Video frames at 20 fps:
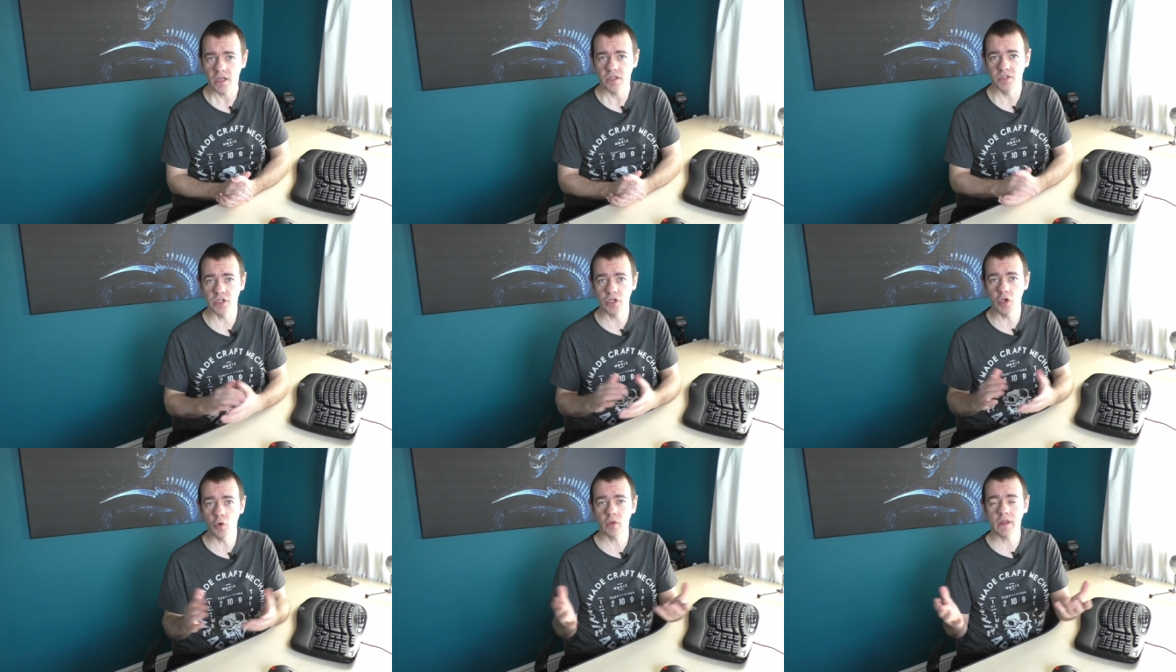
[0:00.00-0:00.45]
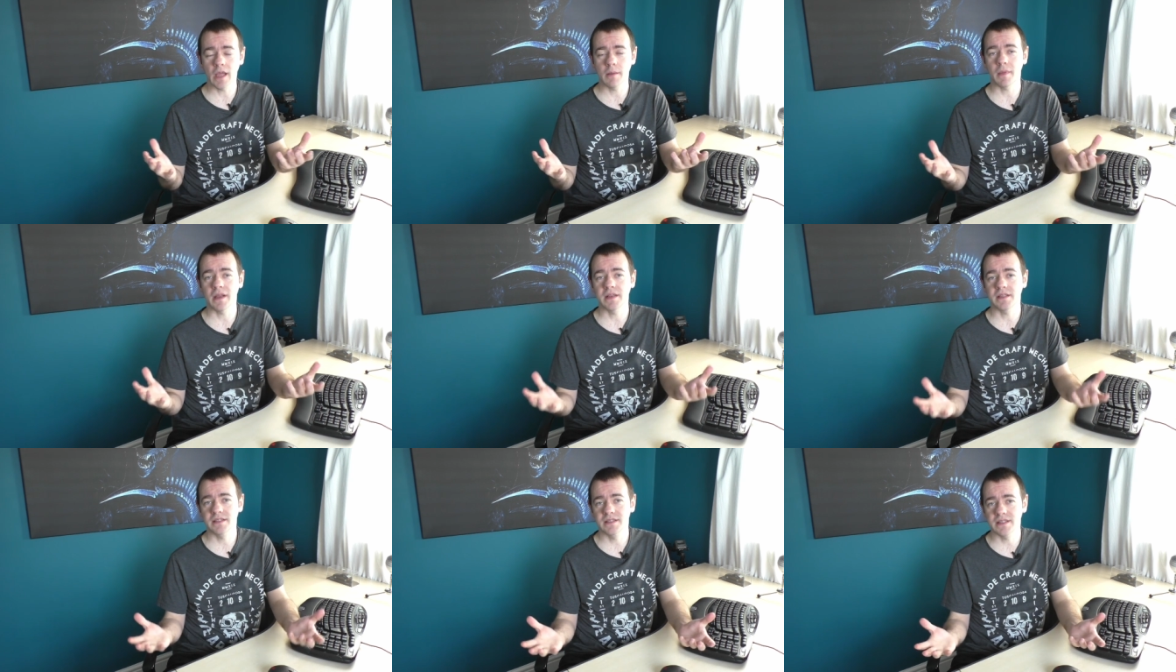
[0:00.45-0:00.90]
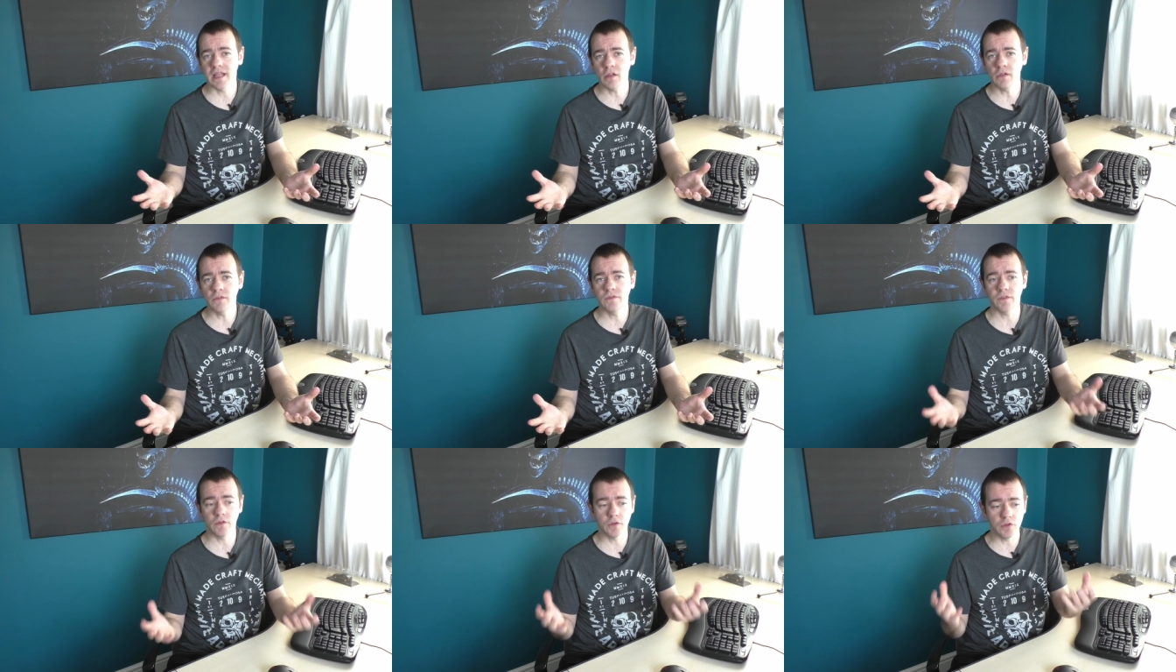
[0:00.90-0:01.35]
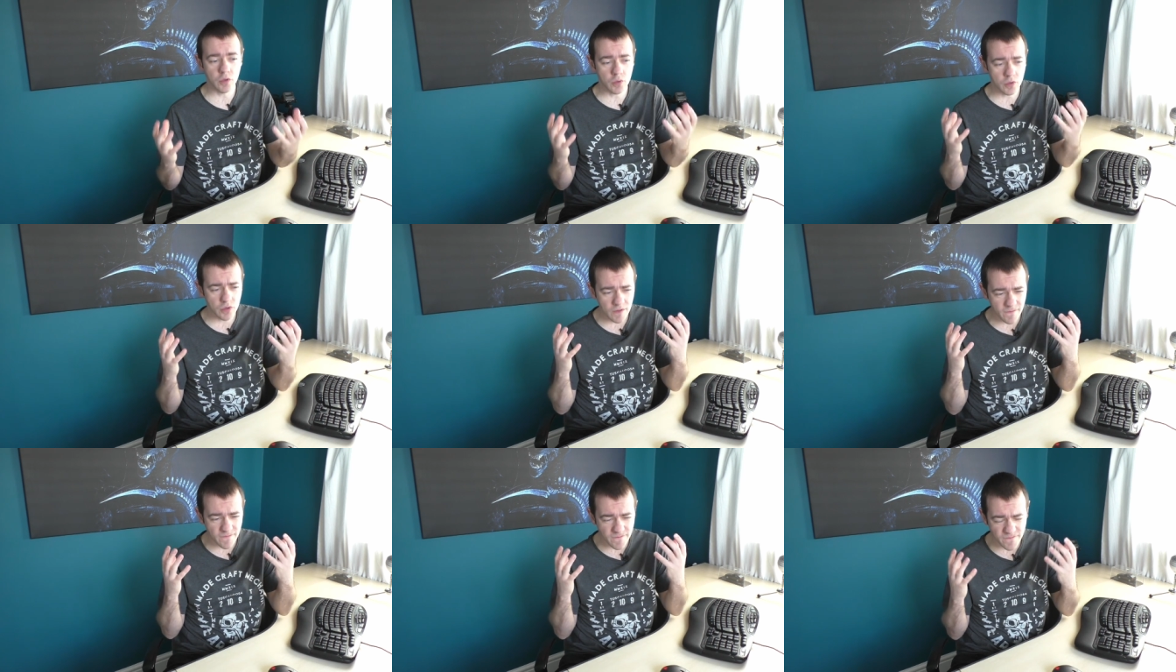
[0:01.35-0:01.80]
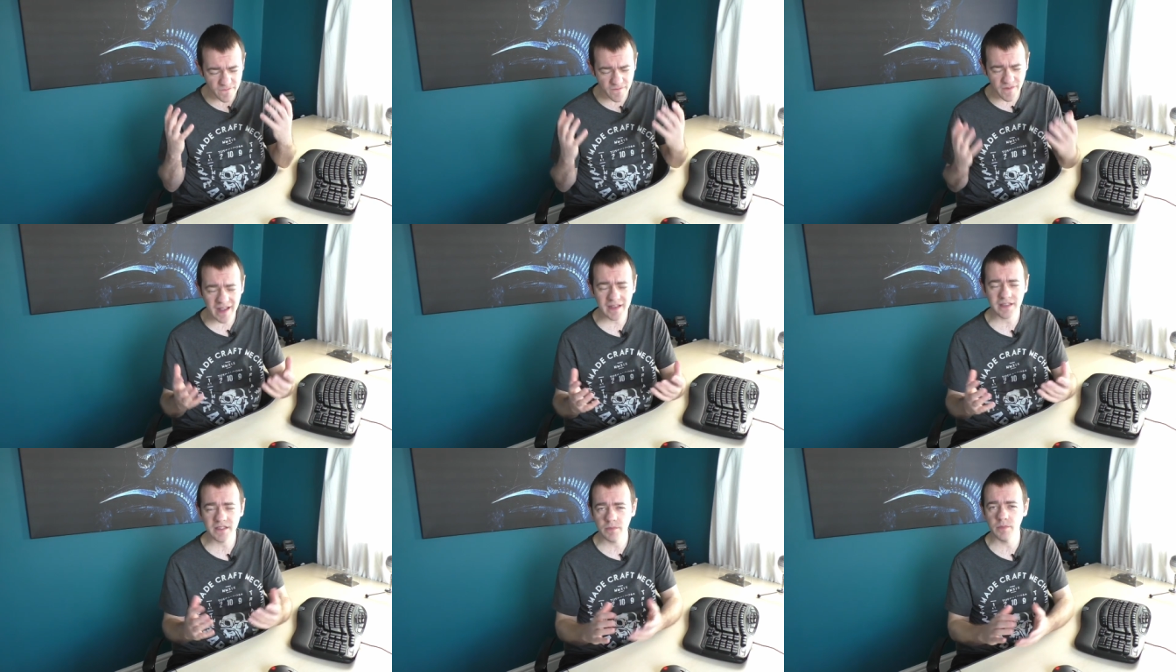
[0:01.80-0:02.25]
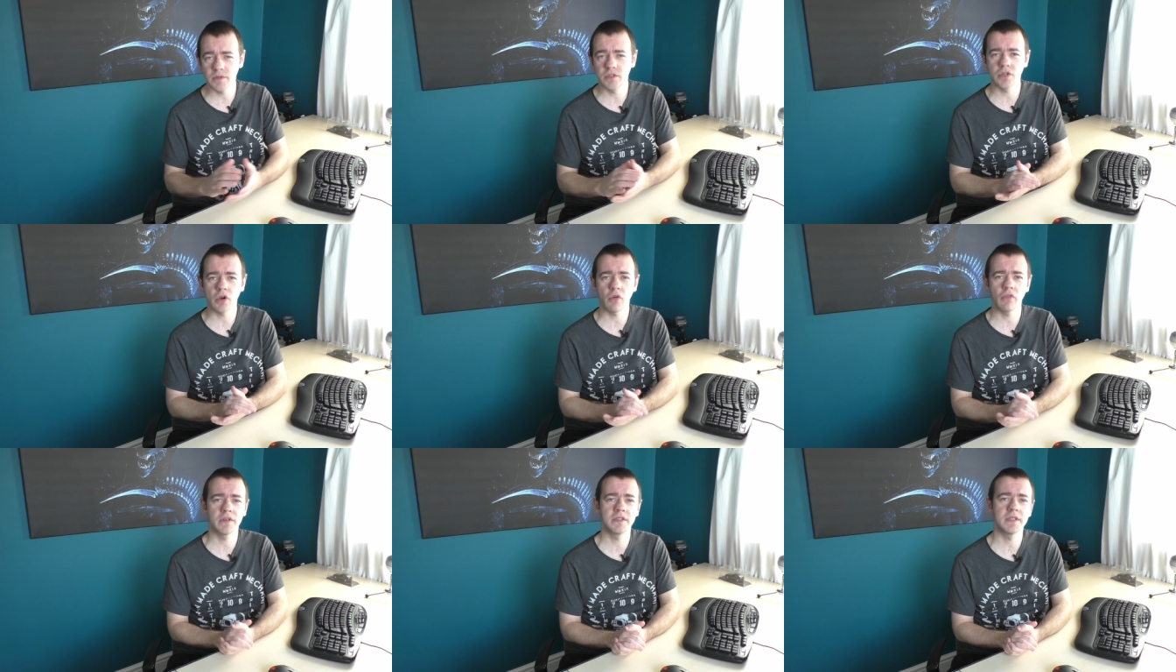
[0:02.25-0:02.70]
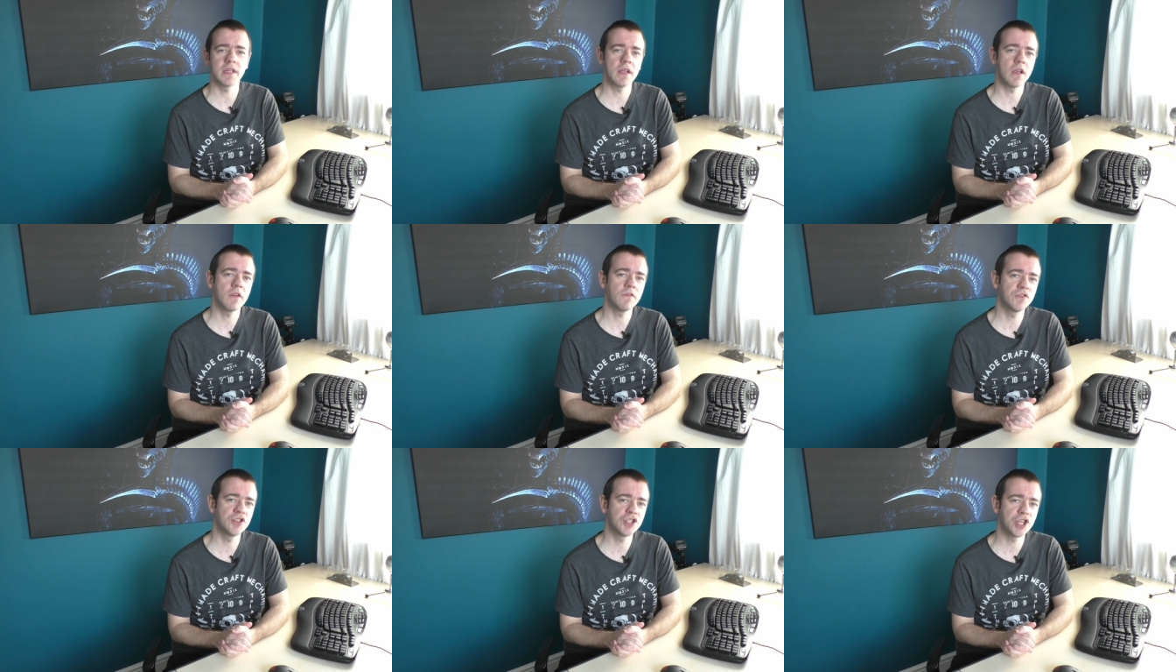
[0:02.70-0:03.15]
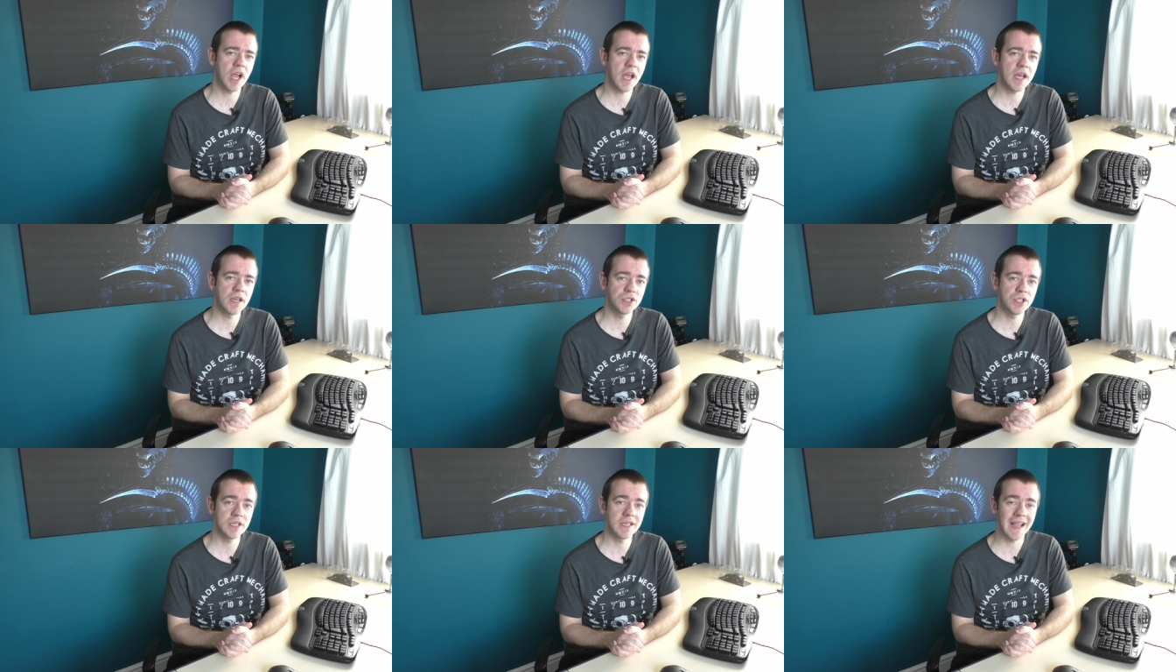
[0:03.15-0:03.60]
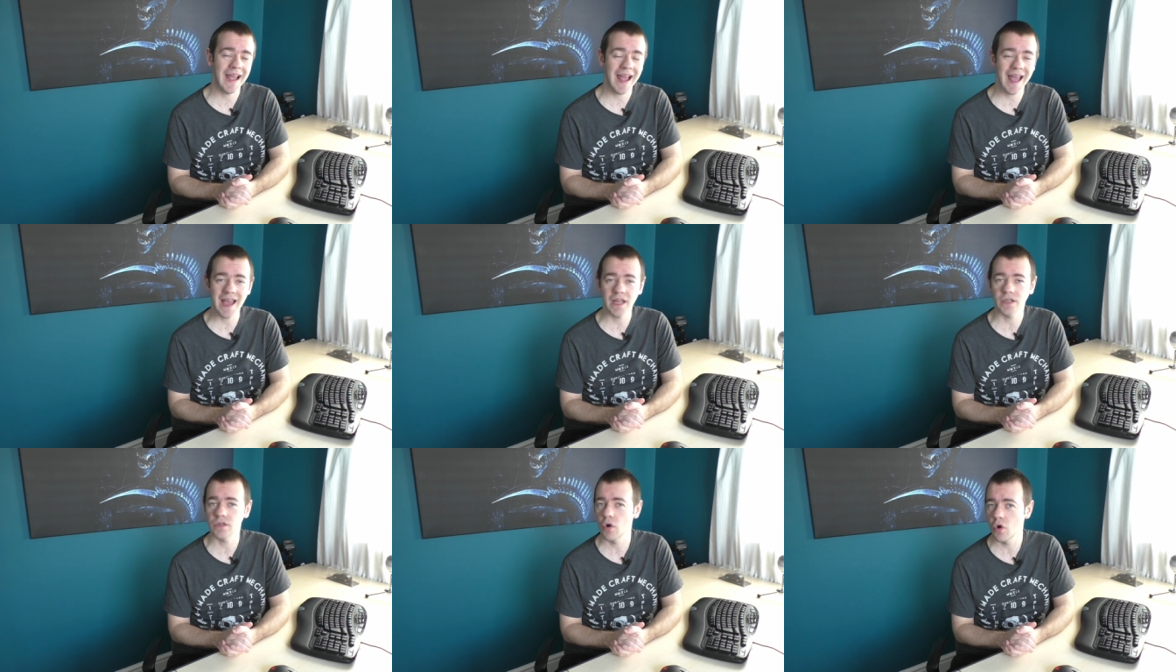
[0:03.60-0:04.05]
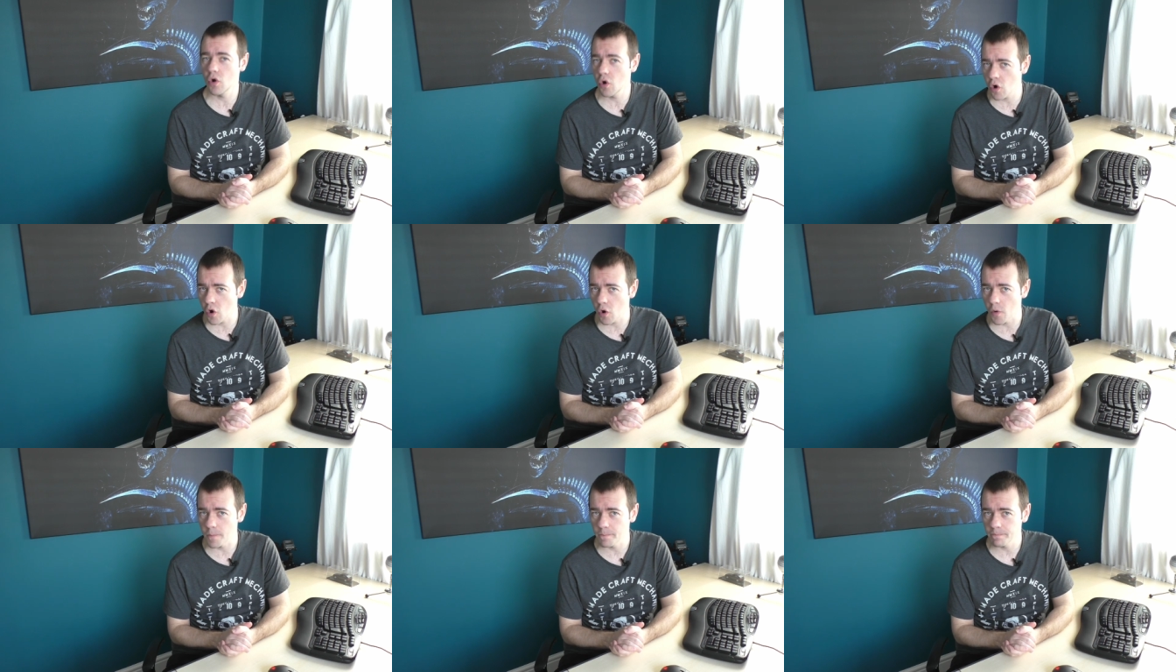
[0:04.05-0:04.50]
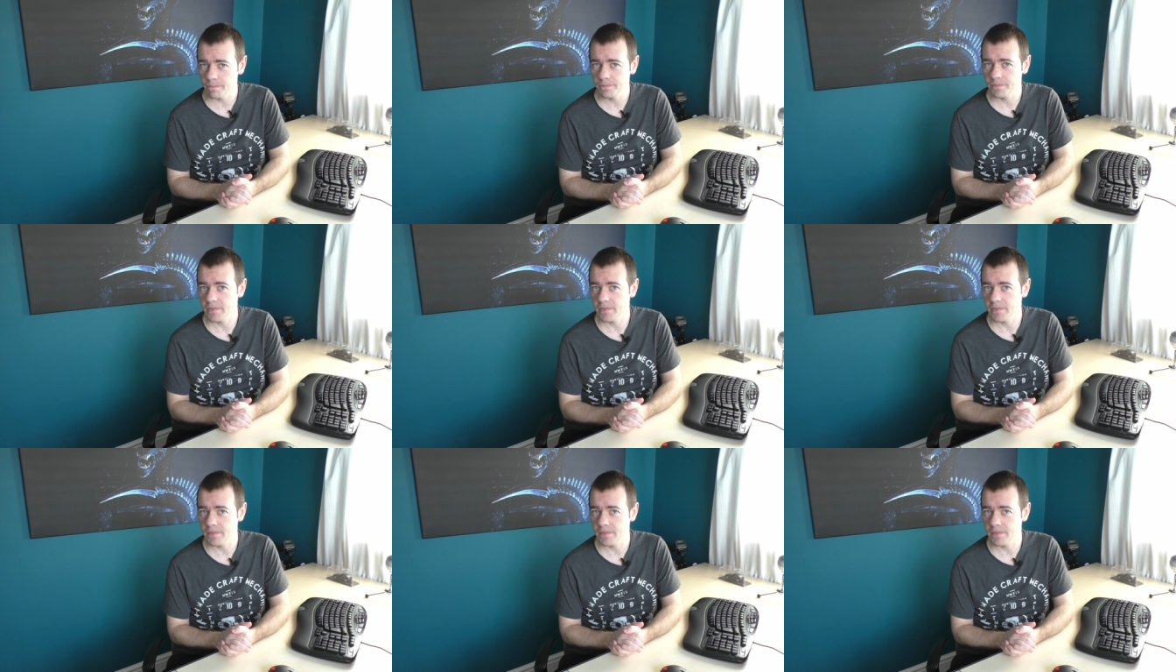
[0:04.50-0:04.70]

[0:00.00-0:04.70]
Do you, like myself, do the vast majority of charging at home?